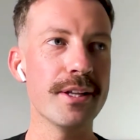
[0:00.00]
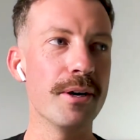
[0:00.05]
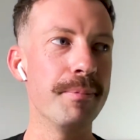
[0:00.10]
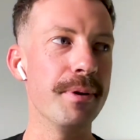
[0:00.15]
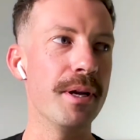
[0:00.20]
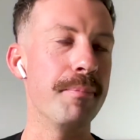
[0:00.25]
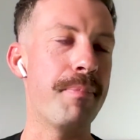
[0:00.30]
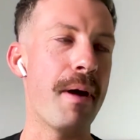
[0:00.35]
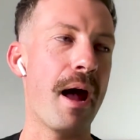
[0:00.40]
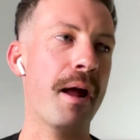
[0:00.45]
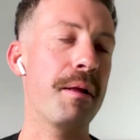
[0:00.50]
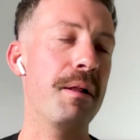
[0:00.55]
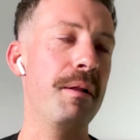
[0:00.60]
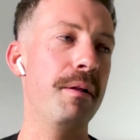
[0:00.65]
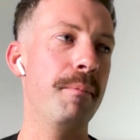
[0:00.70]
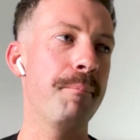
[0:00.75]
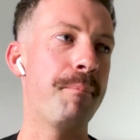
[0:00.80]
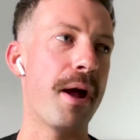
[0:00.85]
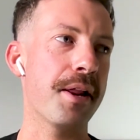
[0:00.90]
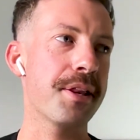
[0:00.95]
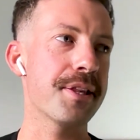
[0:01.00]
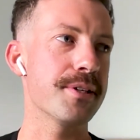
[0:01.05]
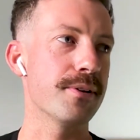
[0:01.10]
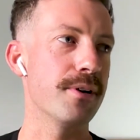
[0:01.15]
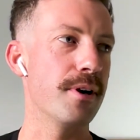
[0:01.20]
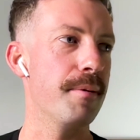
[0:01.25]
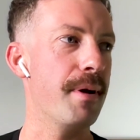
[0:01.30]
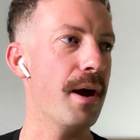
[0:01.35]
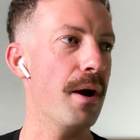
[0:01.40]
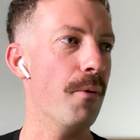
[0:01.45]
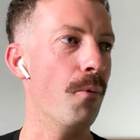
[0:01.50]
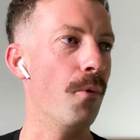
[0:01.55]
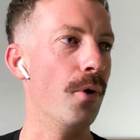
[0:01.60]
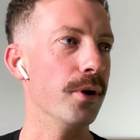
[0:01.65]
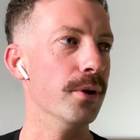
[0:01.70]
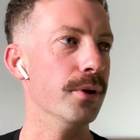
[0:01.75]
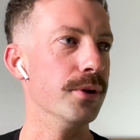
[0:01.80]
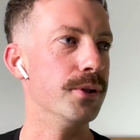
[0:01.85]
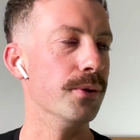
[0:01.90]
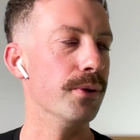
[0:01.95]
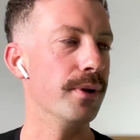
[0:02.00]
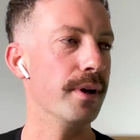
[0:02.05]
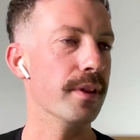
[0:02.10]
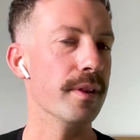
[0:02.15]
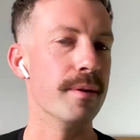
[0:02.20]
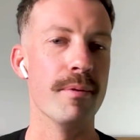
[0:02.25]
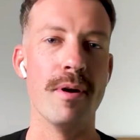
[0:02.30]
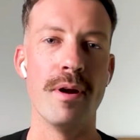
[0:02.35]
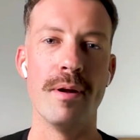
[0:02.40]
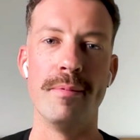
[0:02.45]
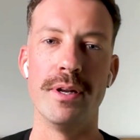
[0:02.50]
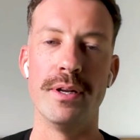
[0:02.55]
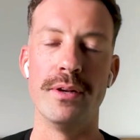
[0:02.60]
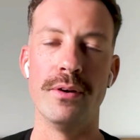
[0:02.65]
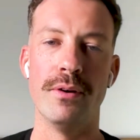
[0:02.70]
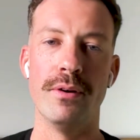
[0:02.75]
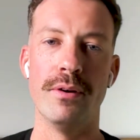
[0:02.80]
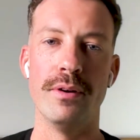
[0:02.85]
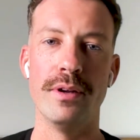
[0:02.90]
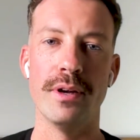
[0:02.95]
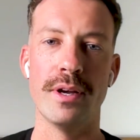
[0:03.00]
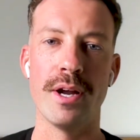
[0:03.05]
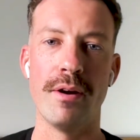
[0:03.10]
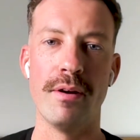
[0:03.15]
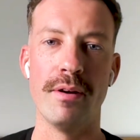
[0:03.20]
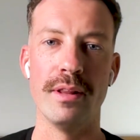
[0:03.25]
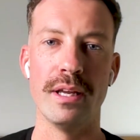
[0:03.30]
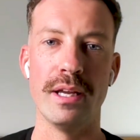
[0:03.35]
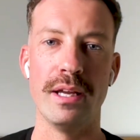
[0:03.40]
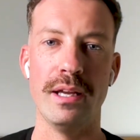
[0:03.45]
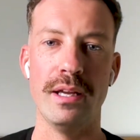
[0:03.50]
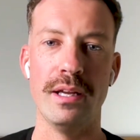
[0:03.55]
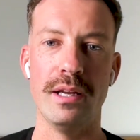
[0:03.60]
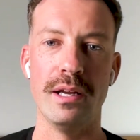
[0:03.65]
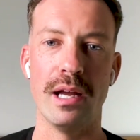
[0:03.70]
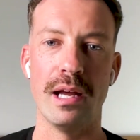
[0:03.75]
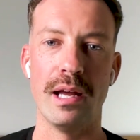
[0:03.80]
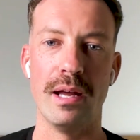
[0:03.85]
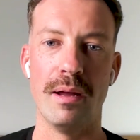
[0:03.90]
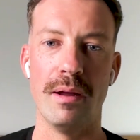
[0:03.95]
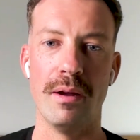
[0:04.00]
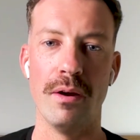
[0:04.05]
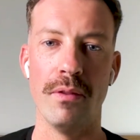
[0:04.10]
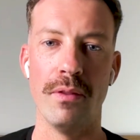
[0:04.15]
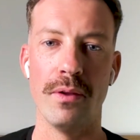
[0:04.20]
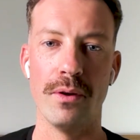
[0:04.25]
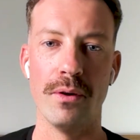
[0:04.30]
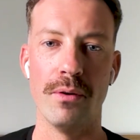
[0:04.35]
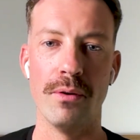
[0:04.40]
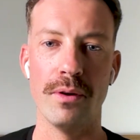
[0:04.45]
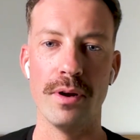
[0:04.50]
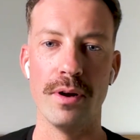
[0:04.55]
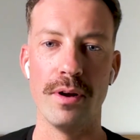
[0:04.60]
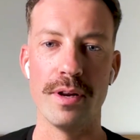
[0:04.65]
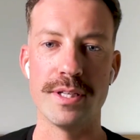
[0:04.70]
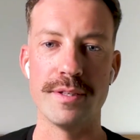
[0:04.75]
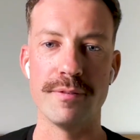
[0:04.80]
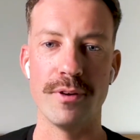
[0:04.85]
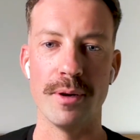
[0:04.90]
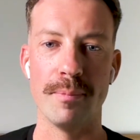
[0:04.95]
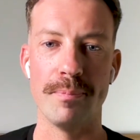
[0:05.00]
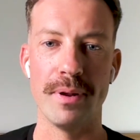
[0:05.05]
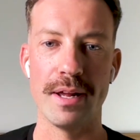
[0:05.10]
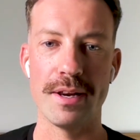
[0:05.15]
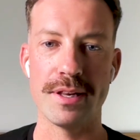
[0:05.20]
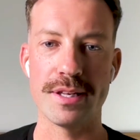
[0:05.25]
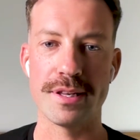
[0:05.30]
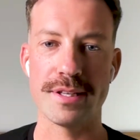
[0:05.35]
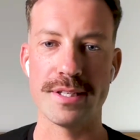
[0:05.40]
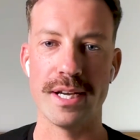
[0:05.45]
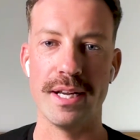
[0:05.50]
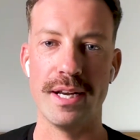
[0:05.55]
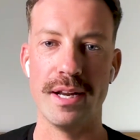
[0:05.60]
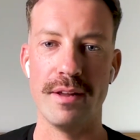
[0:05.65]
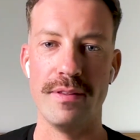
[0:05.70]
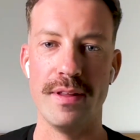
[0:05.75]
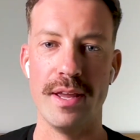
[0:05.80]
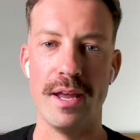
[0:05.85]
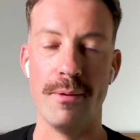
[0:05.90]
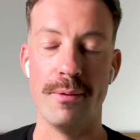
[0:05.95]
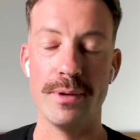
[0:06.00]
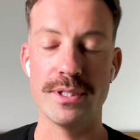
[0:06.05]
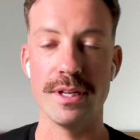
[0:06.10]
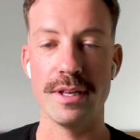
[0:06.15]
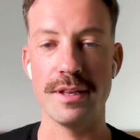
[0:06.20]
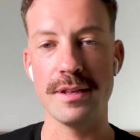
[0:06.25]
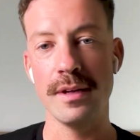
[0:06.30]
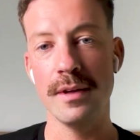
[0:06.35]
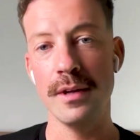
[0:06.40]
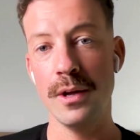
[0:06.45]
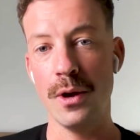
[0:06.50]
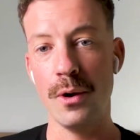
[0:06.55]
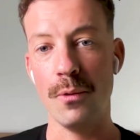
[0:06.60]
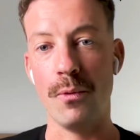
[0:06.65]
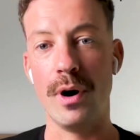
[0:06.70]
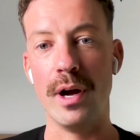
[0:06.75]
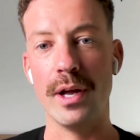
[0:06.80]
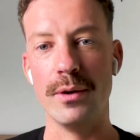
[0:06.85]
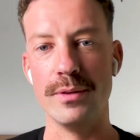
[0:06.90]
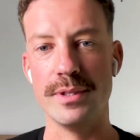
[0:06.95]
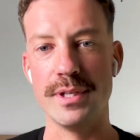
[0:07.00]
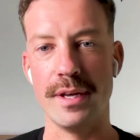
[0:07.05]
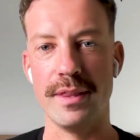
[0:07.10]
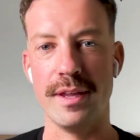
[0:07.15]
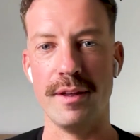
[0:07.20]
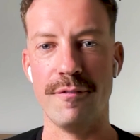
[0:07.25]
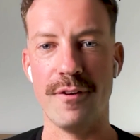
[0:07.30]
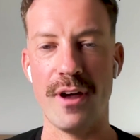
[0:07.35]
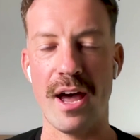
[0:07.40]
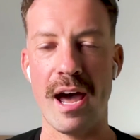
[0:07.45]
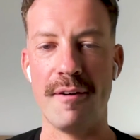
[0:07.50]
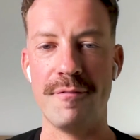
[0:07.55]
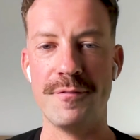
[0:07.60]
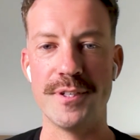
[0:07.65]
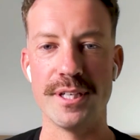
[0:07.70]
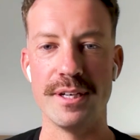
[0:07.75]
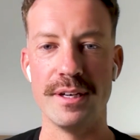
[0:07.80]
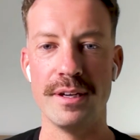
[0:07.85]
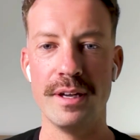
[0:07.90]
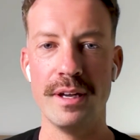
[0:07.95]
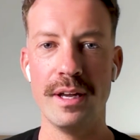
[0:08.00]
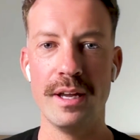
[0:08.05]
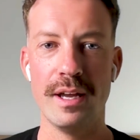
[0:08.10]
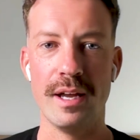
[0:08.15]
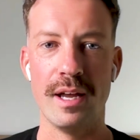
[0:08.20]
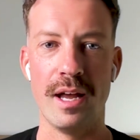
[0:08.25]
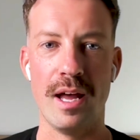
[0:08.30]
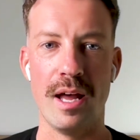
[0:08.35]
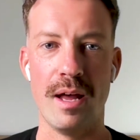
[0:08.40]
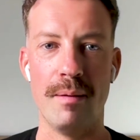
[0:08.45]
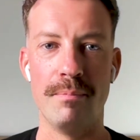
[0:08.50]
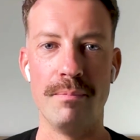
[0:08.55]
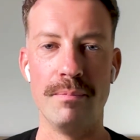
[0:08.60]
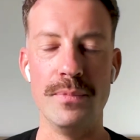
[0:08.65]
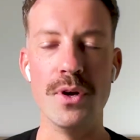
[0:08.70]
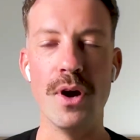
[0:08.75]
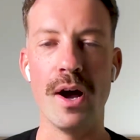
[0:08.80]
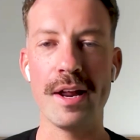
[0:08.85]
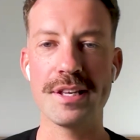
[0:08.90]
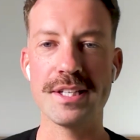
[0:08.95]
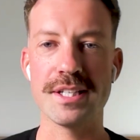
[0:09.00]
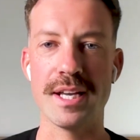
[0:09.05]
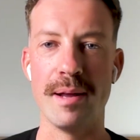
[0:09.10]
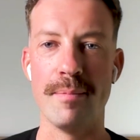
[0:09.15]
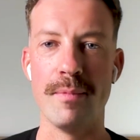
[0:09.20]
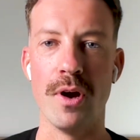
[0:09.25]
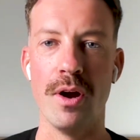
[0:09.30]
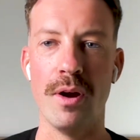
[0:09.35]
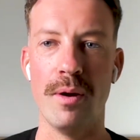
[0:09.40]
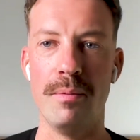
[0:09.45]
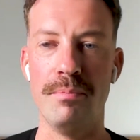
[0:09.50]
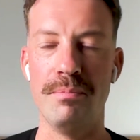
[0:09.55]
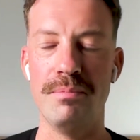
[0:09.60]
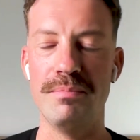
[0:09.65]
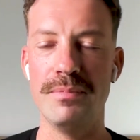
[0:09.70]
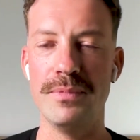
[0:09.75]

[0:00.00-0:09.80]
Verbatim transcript: a little bit of back backstory about what you're doing at the moment. You're you're currently uh, on the Gold Coast. You've got a place to stay down there, which is why you were down there for after. Um, nice to come home.